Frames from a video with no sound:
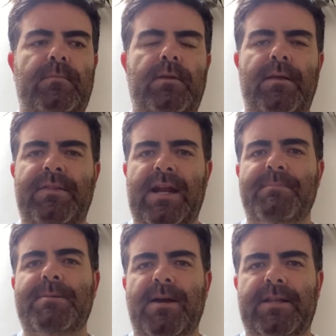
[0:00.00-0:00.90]
Then I
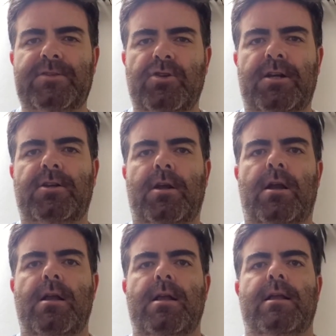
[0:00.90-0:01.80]
meet my
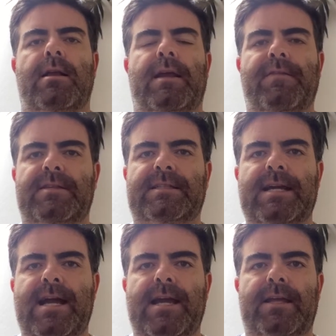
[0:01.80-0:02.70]
instructor, and this
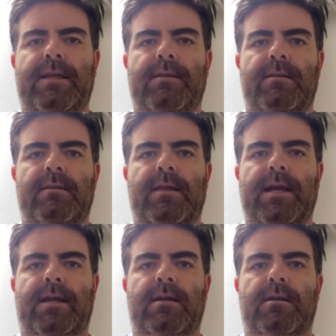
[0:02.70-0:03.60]
guy
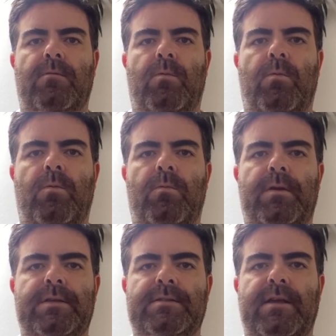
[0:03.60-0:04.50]

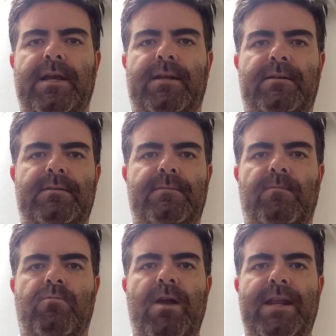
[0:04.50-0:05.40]
is like
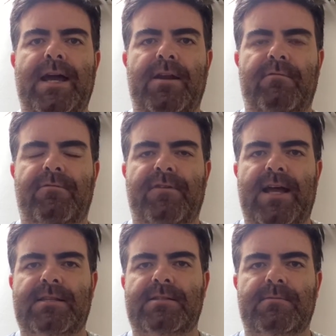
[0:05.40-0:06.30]
right out of
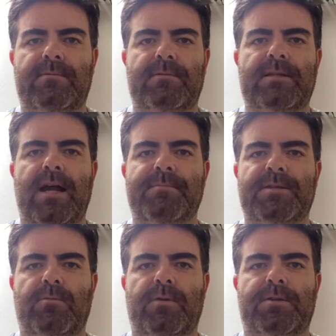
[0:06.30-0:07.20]
Fast
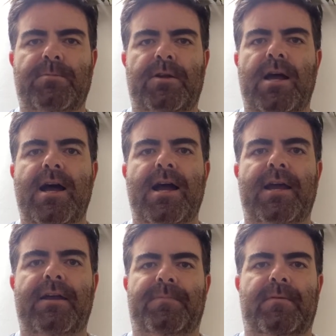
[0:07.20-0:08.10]
Times at Richmond
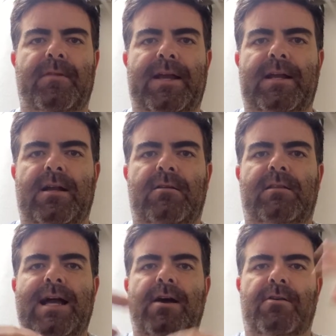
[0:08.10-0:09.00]
High, like a
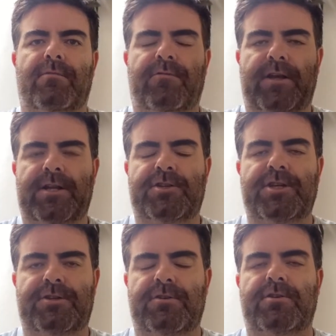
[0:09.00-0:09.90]
cloud of freaking
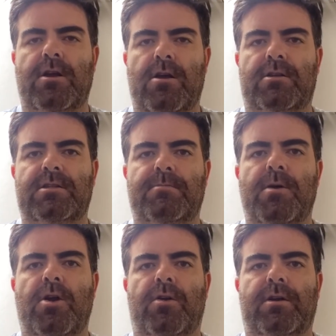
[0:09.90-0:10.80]
Cheech and Chong
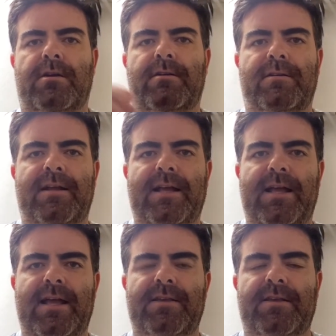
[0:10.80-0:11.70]
smoke
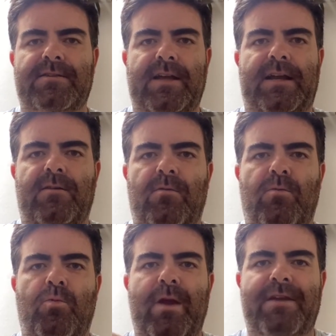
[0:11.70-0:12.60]
is like
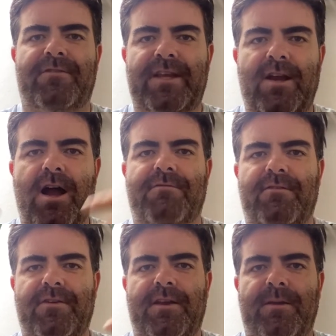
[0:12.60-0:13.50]
wafting off
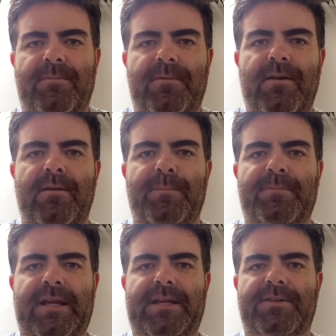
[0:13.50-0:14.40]
of him,
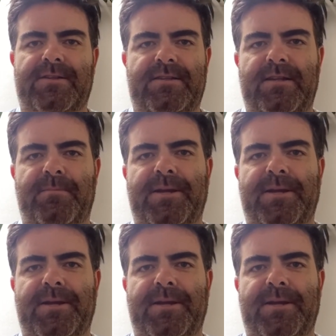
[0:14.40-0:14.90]
like he just did a